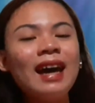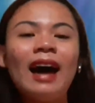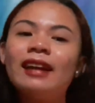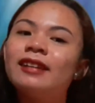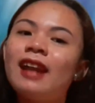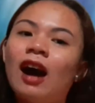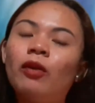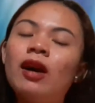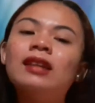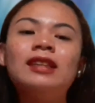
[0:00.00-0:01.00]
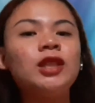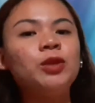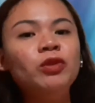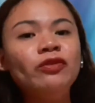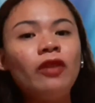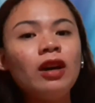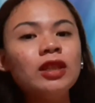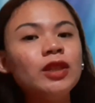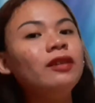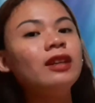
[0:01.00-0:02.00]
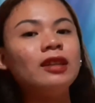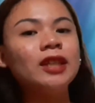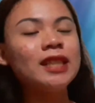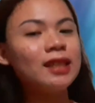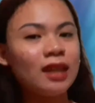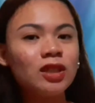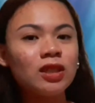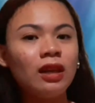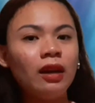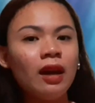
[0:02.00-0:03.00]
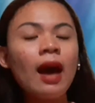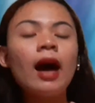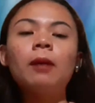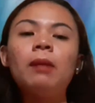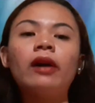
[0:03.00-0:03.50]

And now, let's move on to another discussion about